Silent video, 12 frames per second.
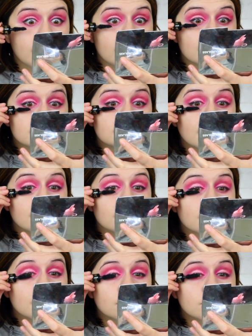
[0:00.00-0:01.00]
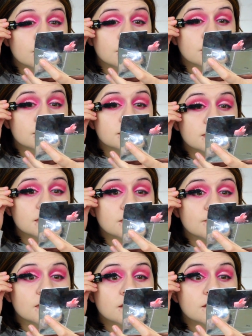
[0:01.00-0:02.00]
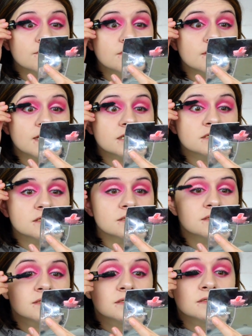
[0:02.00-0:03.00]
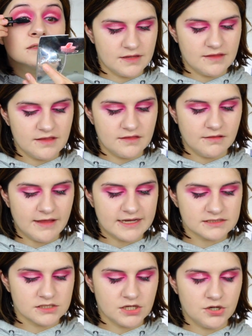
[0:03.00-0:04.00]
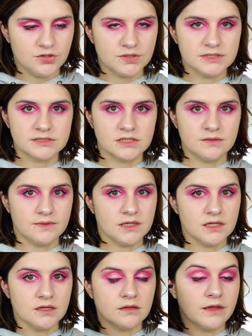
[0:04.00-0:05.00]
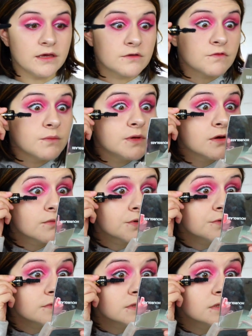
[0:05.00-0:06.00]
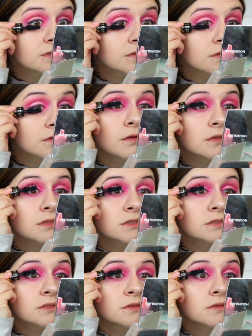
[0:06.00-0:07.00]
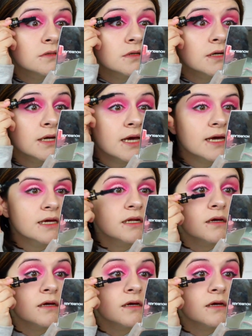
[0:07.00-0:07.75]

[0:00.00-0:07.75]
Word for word: and then the second coat is like the middle of your lashes. And then the last coat is gonna be like from your roots and just drag it